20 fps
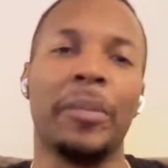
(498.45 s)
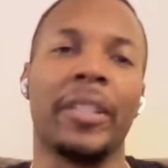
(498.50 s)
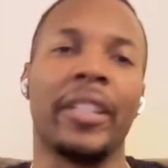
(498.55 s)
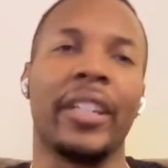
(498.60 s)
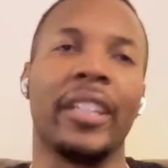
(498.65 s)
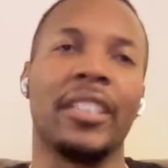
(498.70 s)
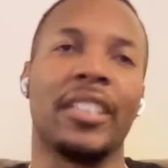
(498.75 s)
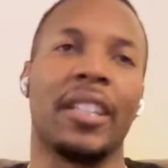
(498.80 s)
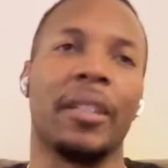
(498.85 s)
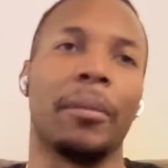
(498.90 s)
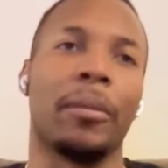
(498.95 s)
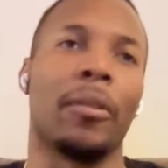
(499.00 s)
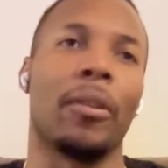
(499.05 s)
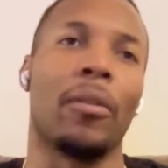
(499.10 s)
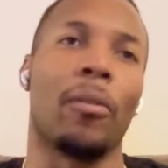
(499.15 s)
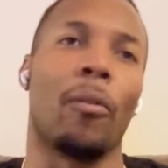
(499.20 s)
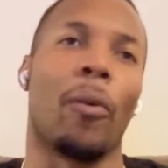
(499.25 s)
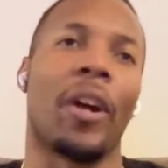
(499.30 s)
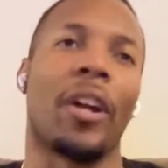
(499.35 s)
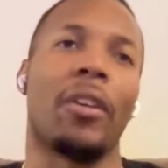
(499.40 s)
because of
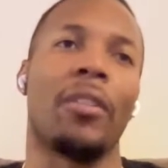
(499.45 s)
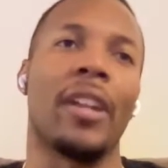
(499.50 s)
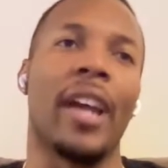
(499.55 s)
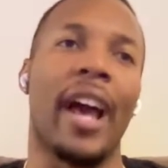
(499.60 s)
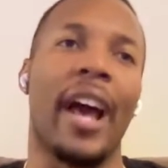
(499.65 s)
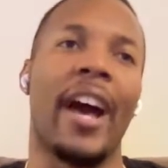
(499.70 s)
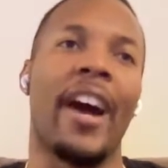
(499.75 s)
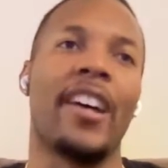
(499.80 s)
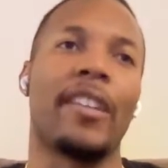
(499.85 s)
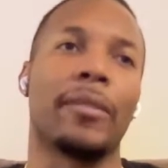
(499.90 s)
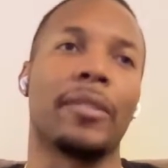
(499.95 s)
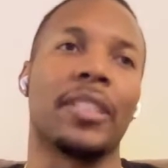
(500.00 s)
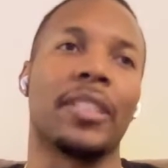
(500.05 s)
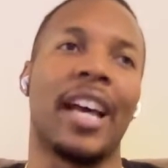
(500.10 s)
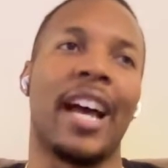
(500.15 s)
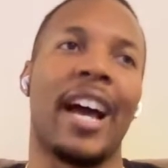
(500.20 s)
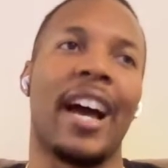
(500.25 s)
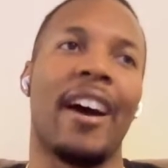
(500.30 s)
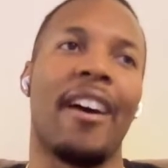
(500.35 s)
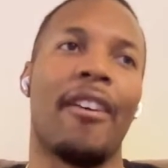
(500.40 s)
working on the house was
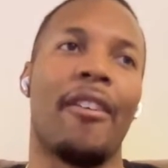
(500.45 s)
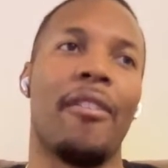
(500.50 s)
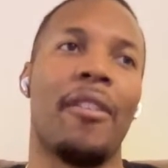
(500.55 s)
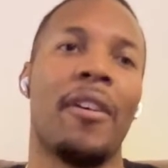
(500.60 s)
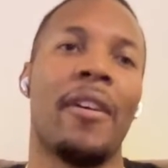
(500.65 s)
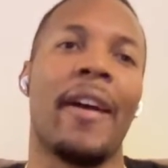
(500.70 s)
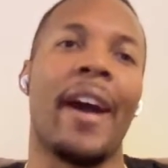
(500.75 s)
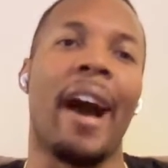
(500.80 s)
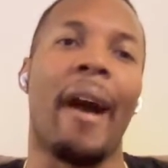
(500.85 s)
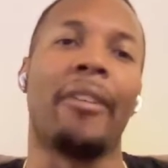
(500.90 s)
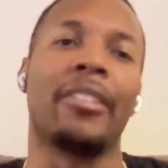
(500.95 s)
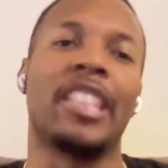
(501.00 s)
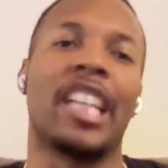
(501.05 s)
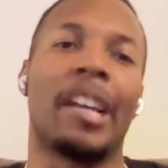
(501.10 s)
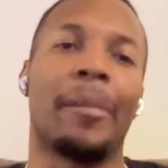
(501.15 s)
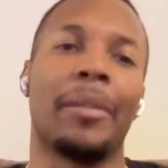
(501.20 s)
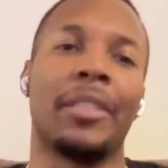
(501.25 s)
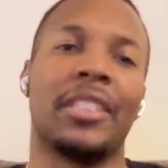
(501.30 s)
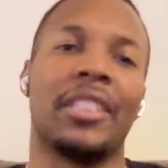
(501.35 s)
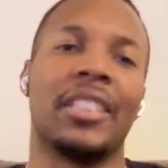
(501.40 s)
how I was
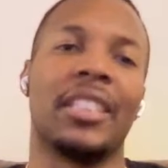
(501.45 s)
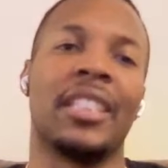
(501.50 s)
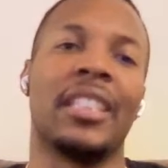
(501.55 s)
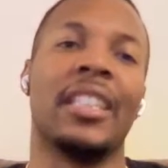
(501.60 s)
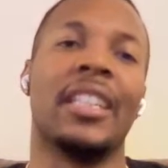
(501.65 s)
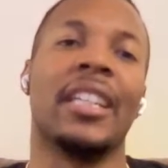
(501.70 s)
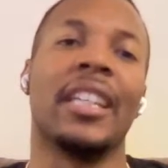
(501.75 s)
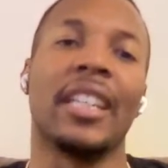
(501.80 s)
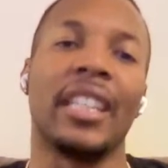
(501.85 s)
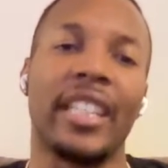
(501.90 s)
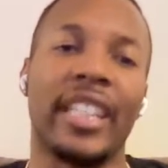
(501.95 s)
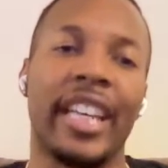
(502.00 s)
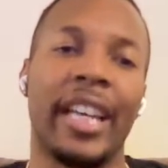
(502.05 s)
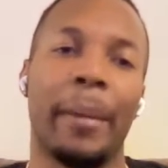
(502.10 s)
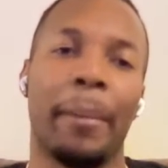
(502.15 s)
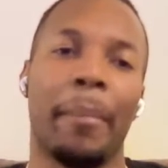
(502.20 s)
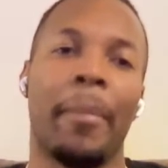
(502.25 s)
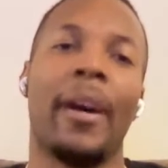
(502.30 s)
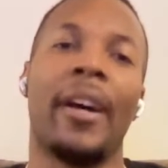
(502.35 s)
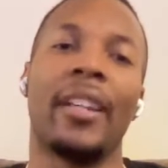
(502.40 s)
able to
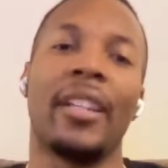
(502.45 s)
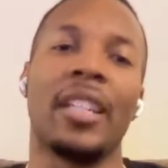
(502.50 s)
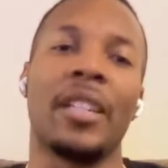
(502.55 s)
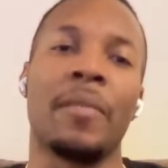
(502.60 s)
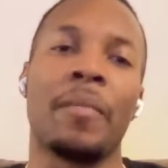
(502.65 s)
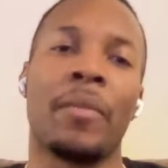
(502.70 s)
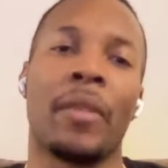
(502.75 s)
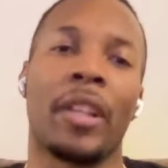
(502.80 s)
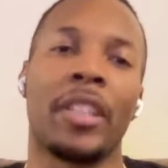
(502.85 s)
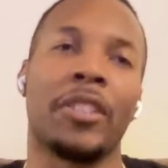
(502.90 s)
get money.